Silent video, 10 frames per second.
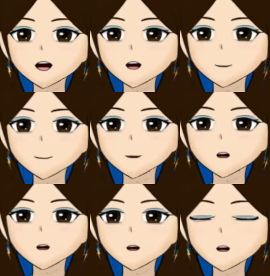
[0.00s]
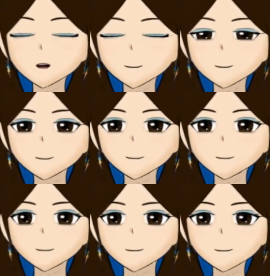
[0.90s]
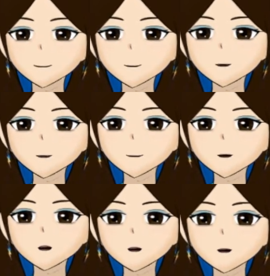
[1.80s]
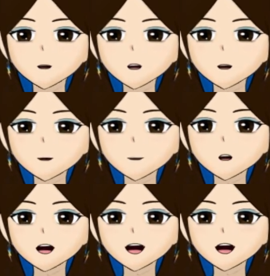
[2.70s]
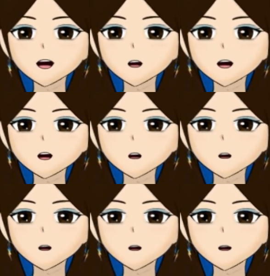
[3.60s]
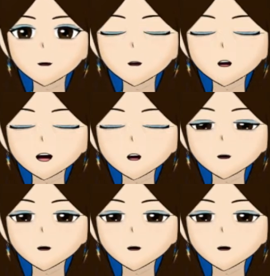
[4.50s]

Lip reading: if they might run someone over, and I bet if they had ran me over, they would have just continued